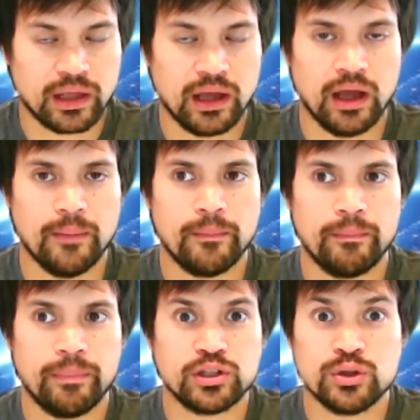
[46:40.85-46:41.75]
Um,
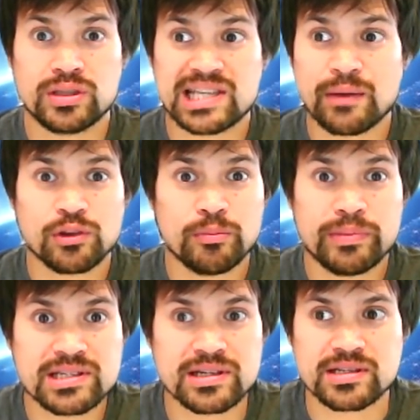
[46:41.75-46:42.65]
but do the same with your
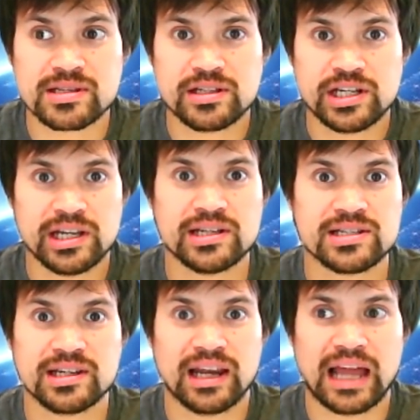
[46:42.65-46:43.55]
business.
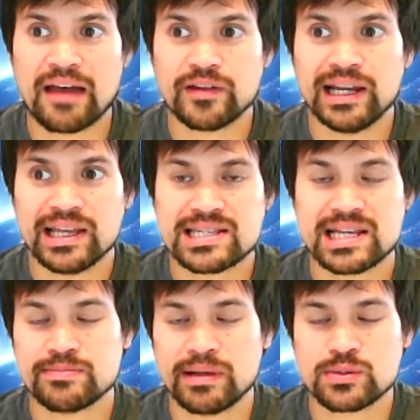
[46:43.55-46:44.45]
Geez, have at least
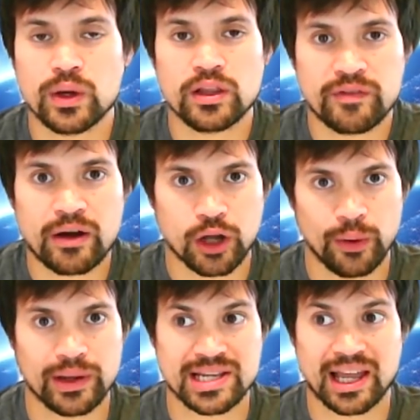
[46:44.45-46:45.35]
six months worth of
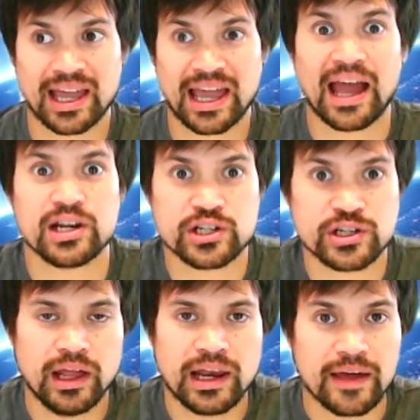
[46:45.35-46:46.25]
outgoings in
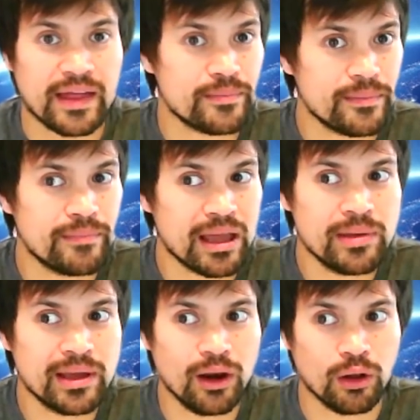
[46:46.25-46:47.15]
cash. Now, that may
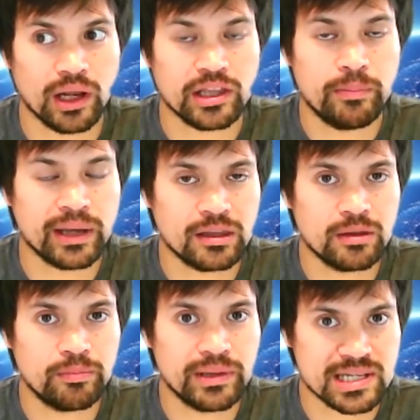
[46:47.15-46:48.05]
be a lot. Like, the bigger
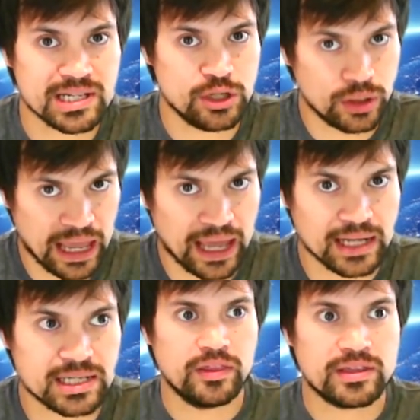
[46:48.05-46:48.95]
the business you
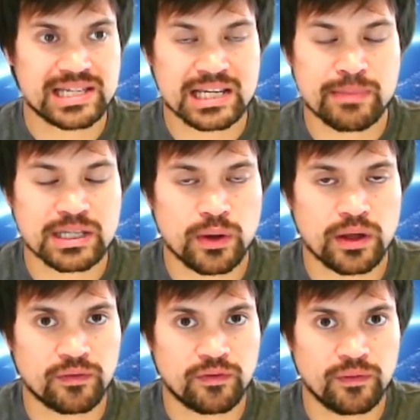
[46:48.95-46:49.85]
get, six months
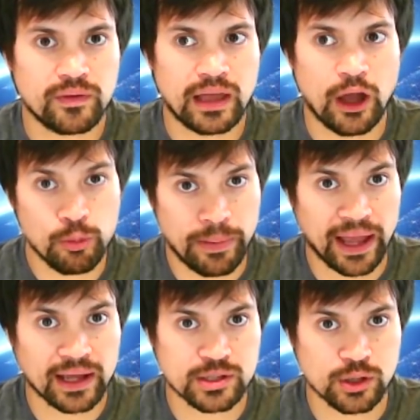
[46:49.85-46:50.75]
worth of
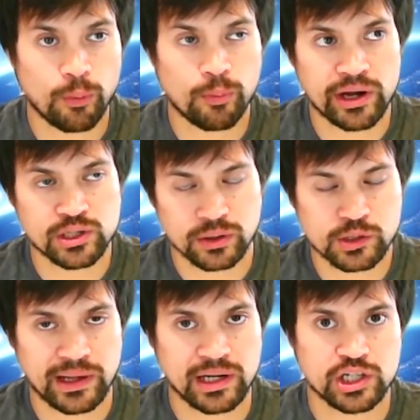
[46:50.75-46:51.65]
OPEX, so operational
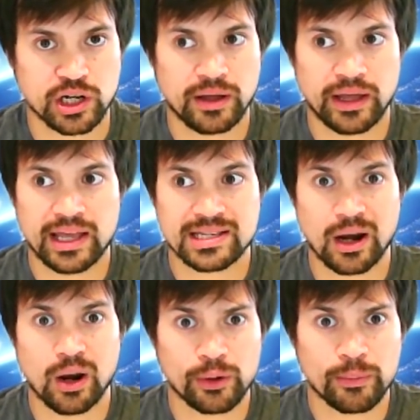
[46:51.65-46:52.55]
expenditure, is a
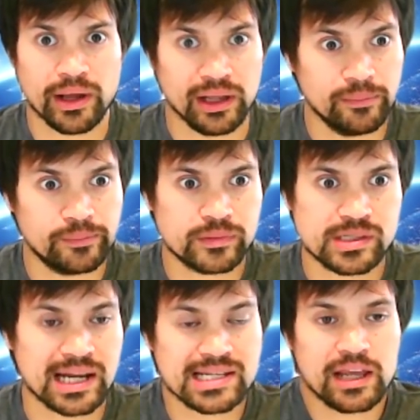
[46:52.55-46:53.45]
lot of money.
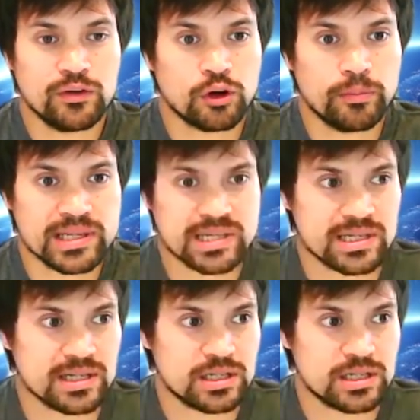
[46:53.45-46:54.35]
So let's say you've got a
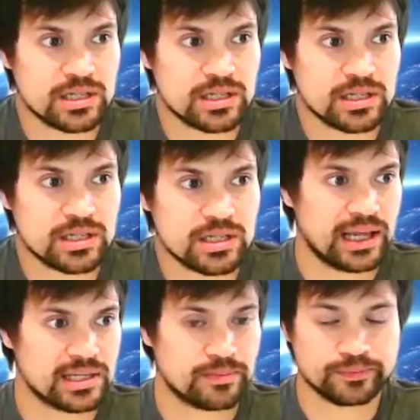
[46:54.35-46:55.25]
business that's doing, you
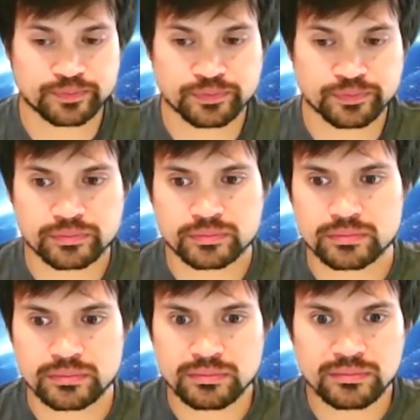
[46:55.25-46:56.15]
know, has
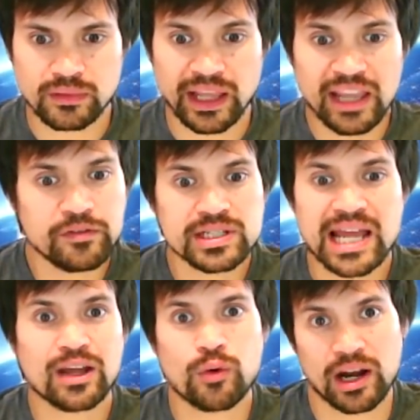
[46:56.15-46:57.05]
even
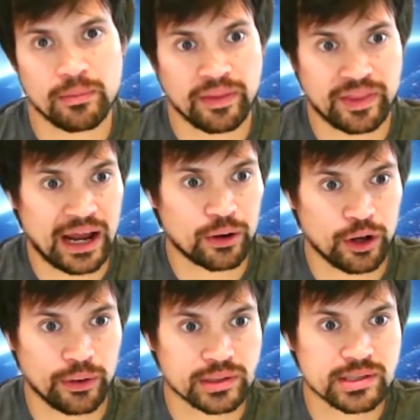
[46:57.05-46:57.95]
10 grand a month in
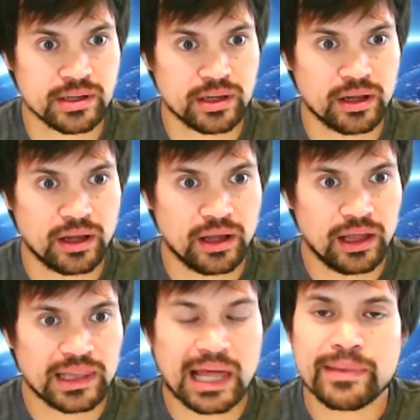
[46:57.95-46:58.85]
outgoings
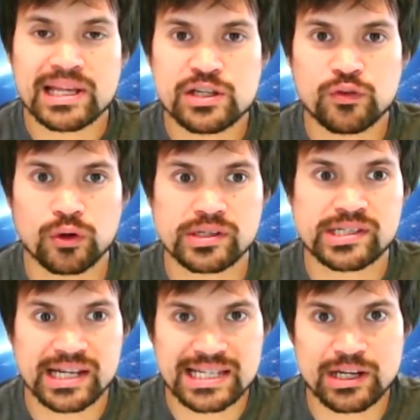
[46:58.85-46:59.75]
that means you've got
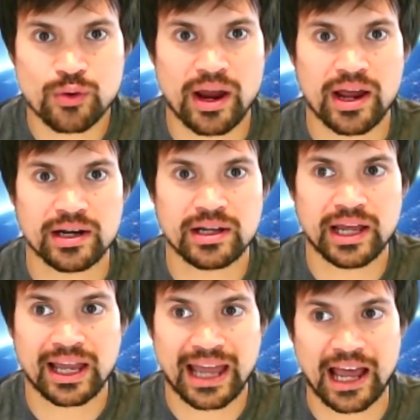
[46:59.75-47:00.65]
60 grand
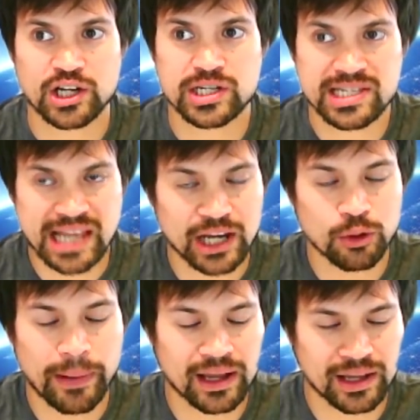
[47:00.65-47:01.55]
in cash sat in your
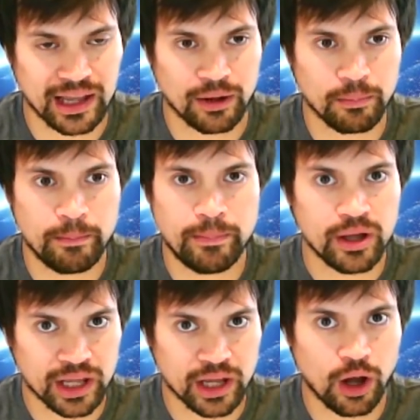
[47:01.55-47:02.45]
bank account,
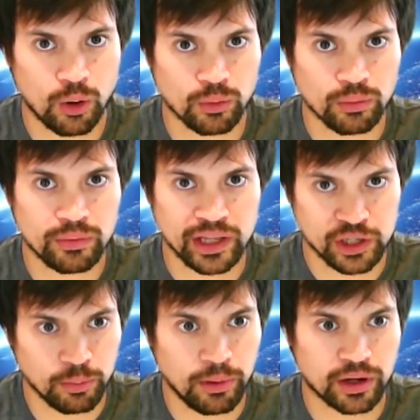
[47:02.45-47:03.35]
burning a hole in
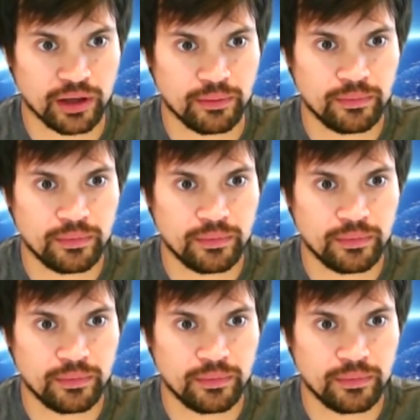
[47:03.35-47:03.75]
your pocket.